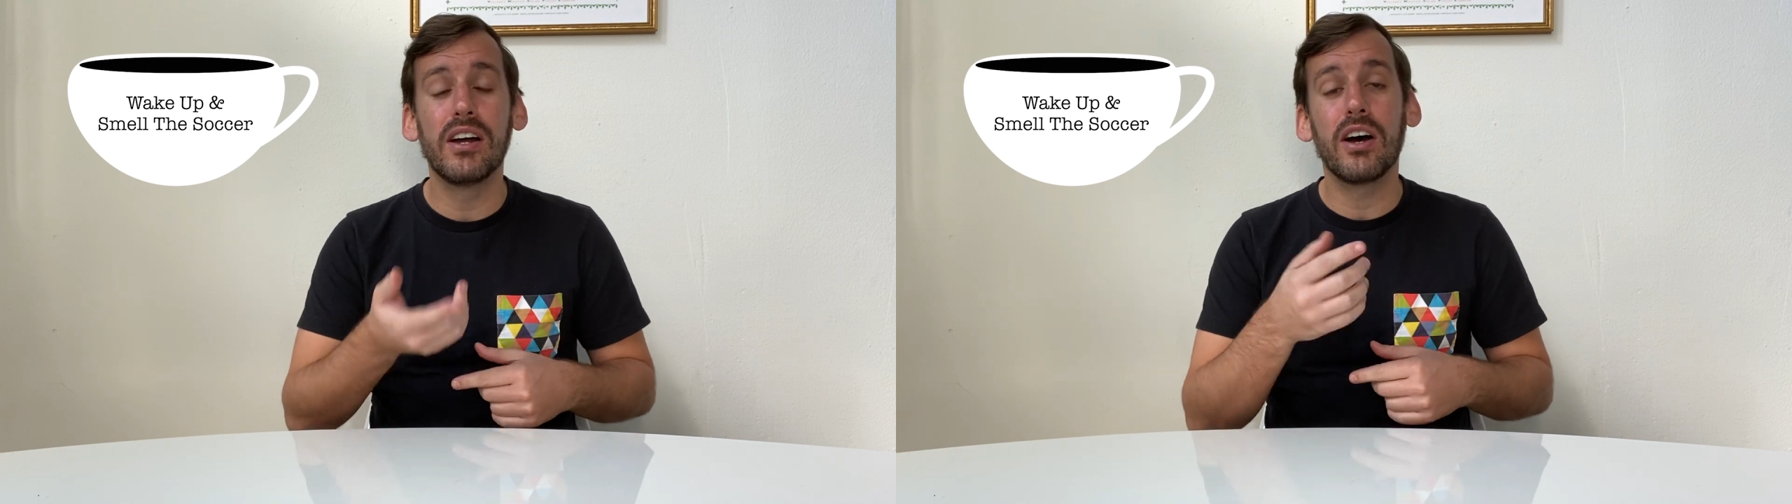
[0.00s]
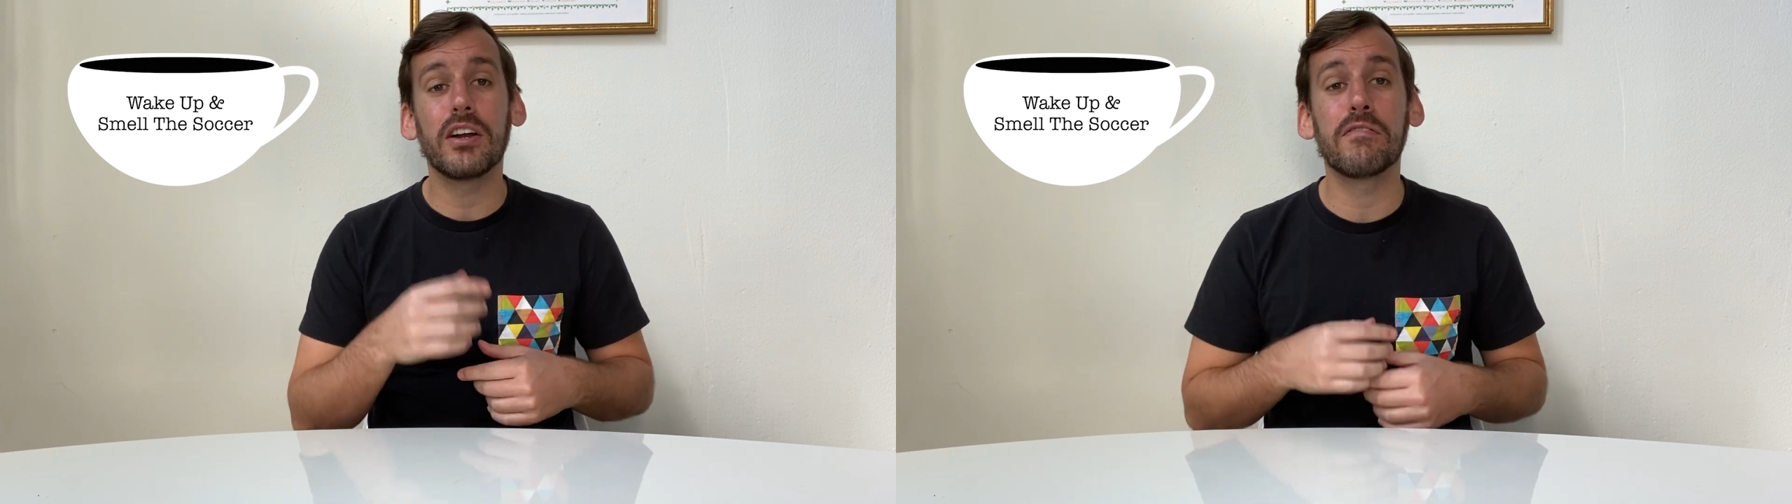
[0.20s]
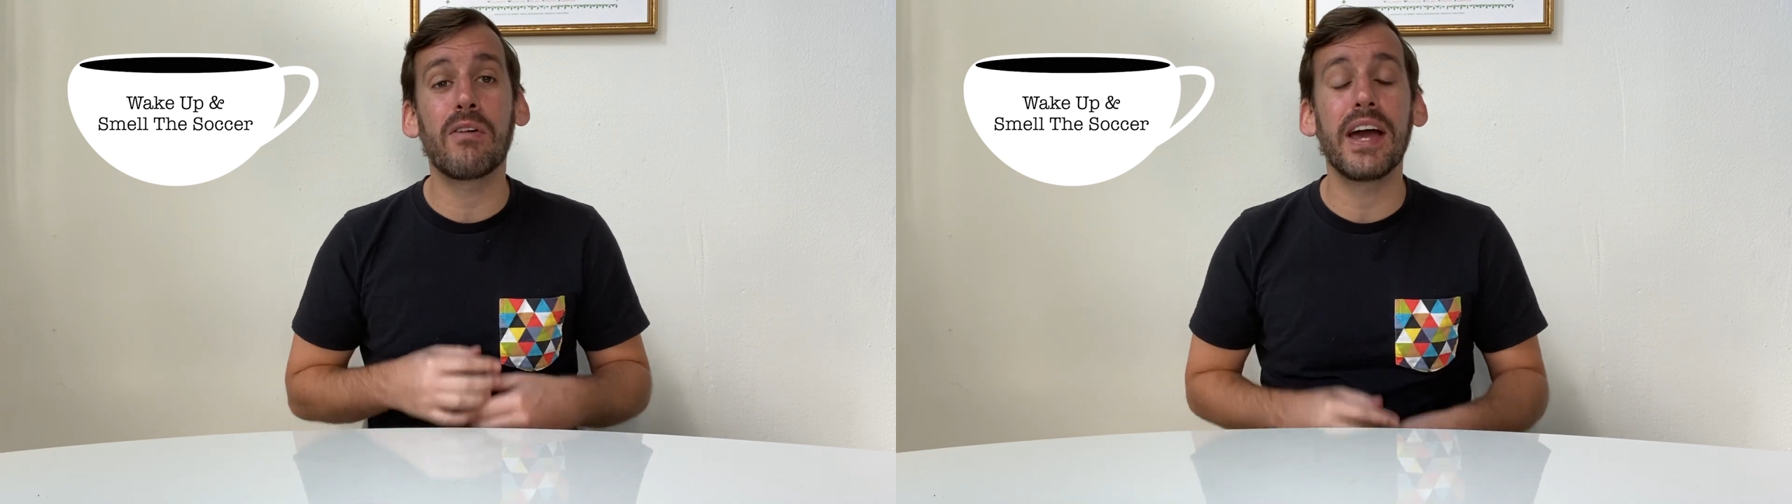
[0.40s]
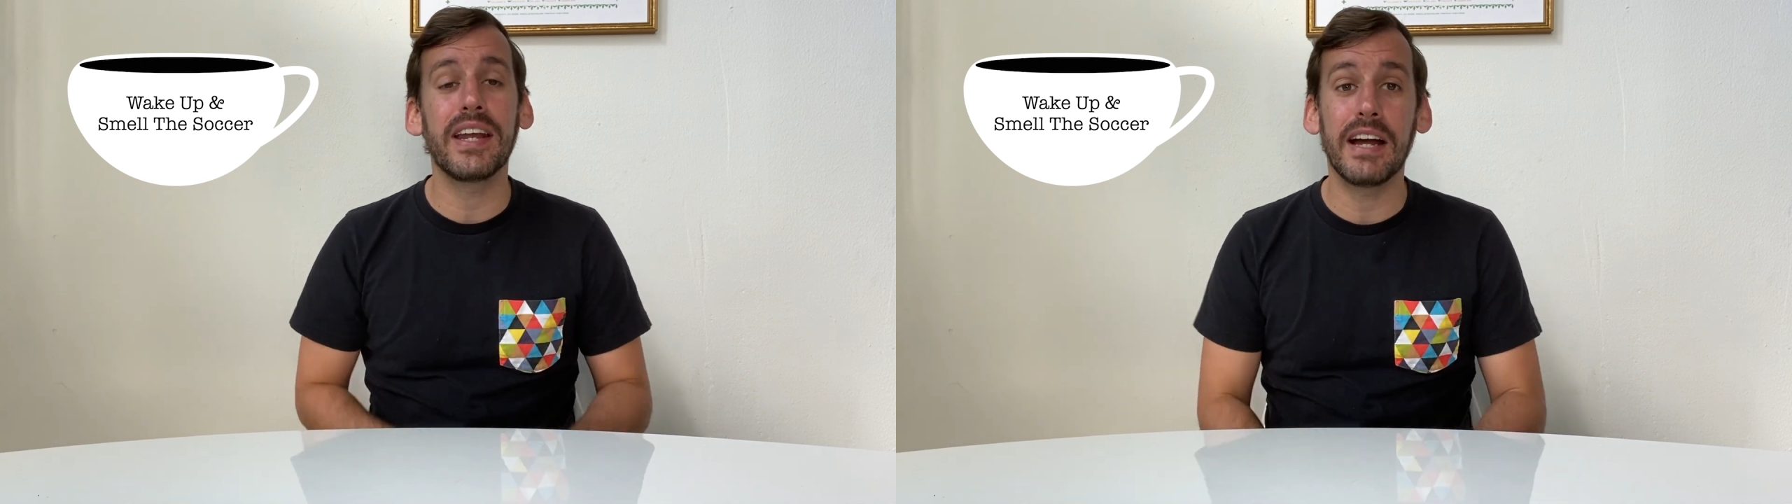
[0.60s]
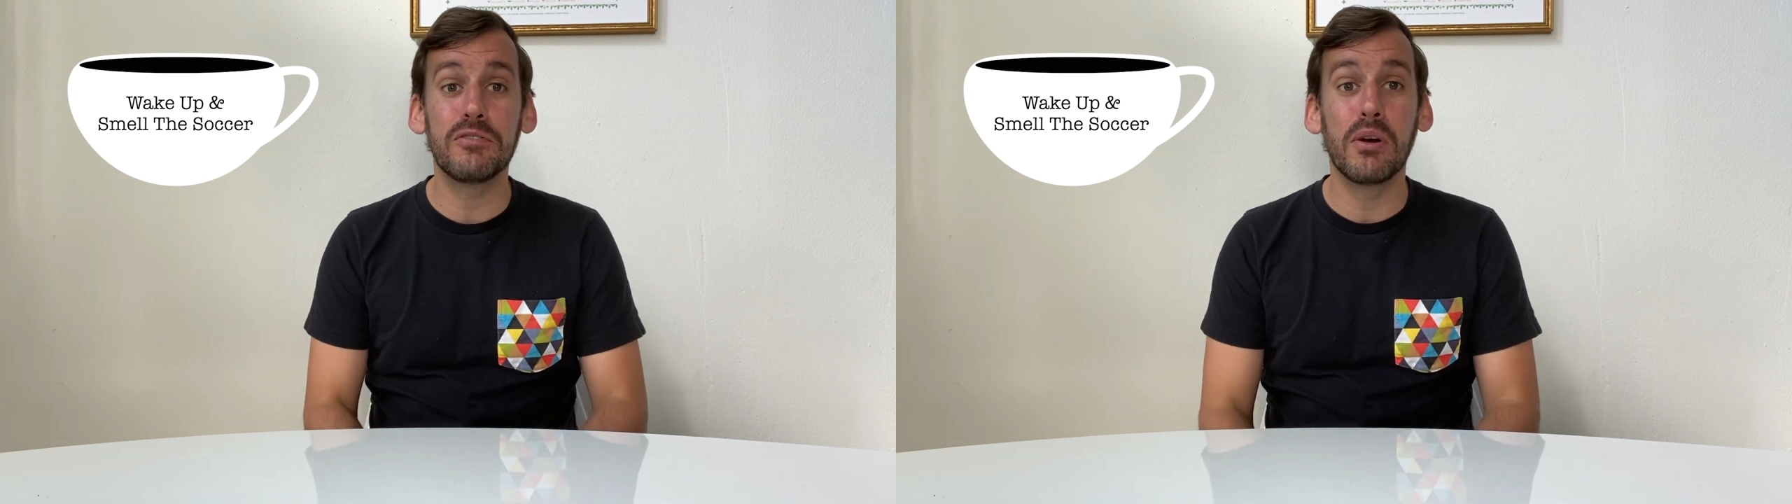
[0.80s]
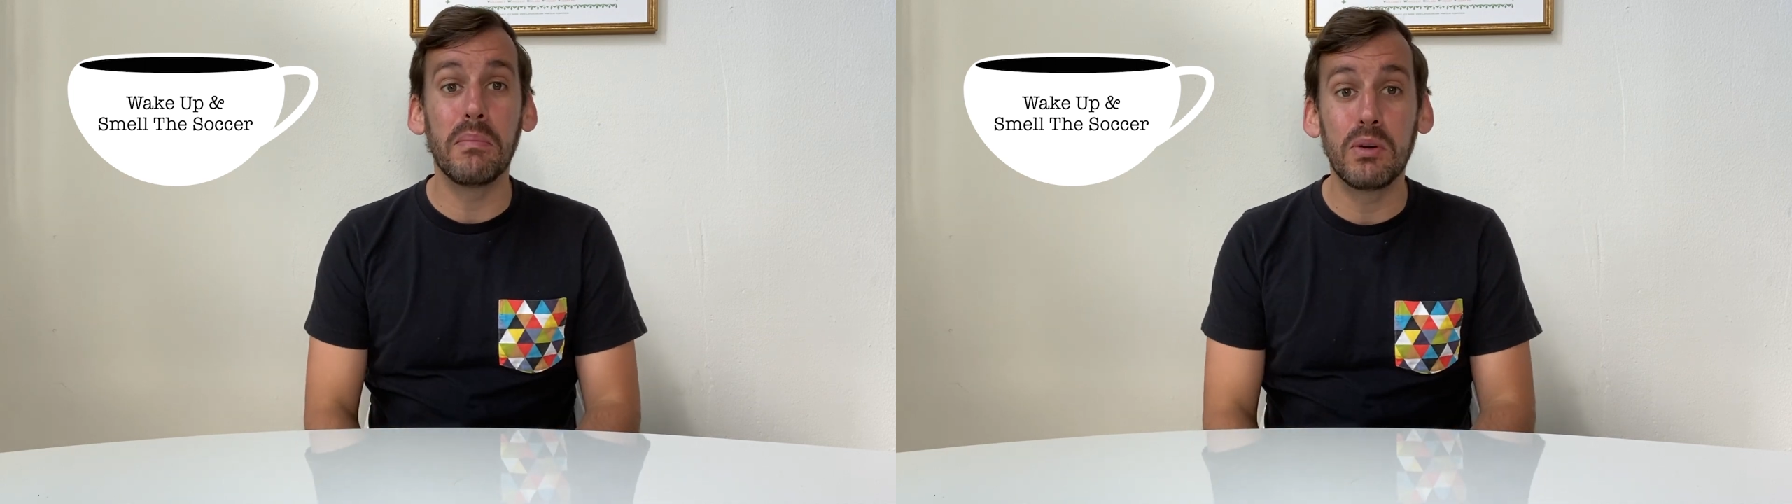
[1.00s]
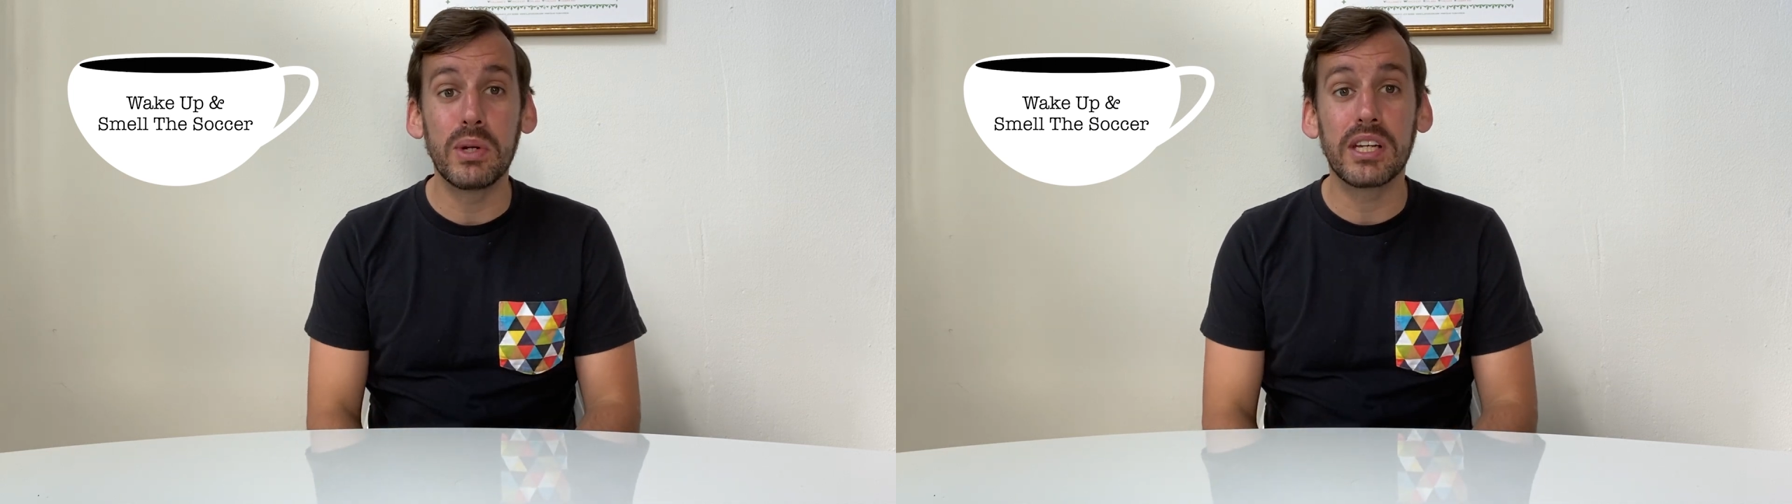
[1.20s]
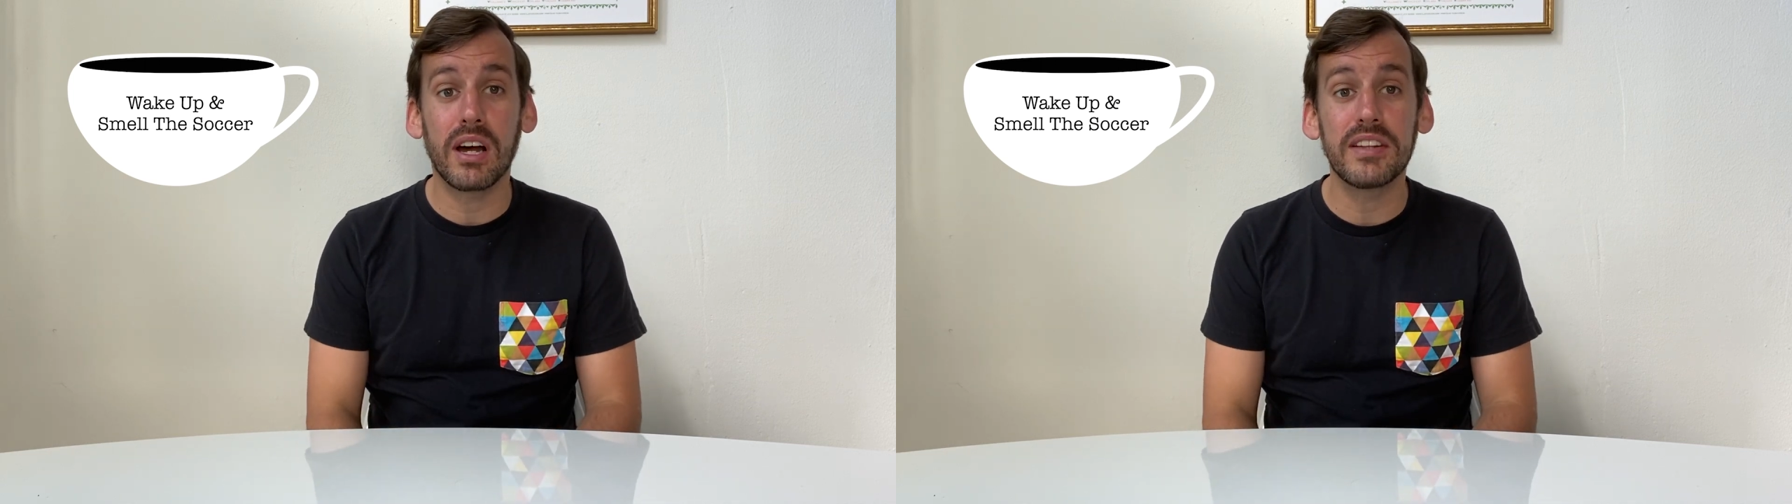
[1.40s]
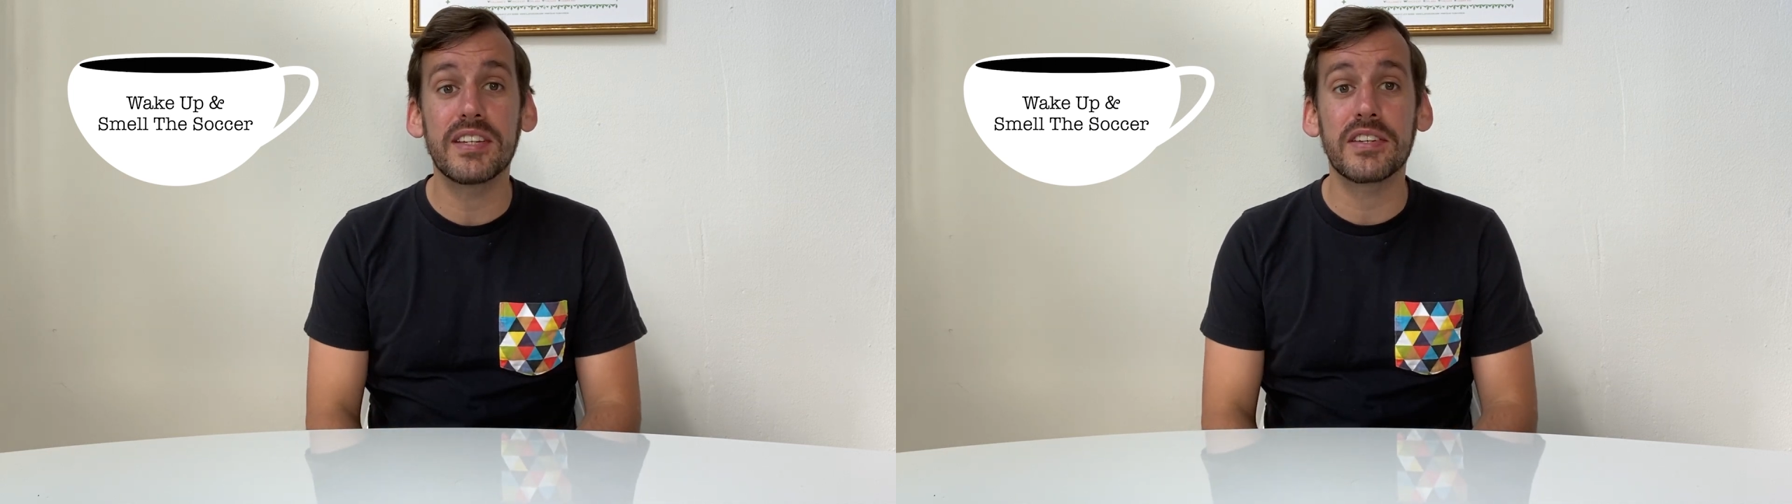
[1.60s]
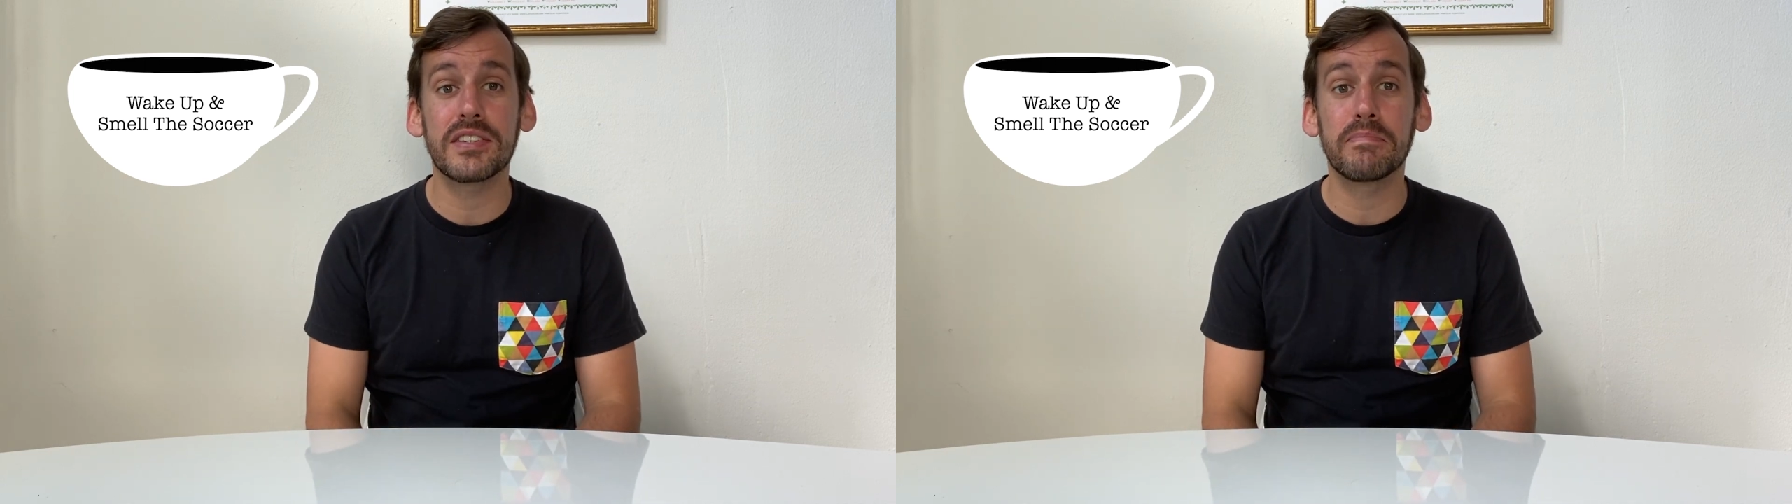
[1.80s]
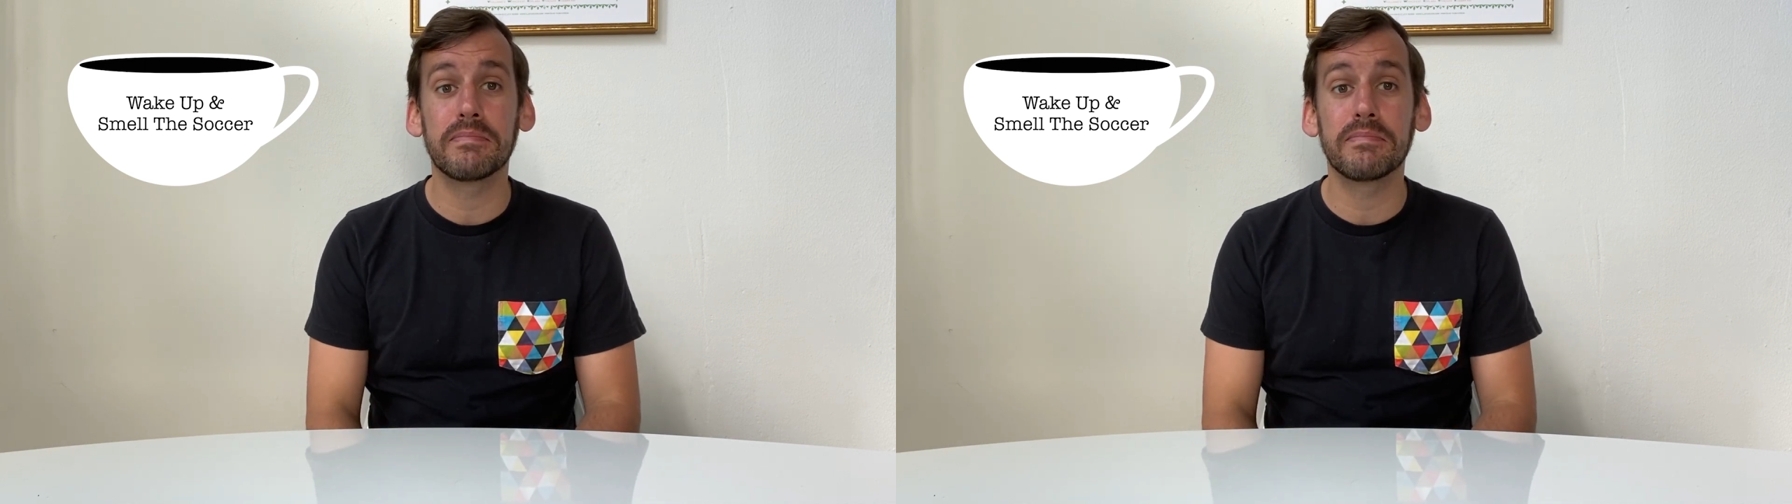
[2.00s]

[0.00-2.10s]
on a Friday after a midweek contest.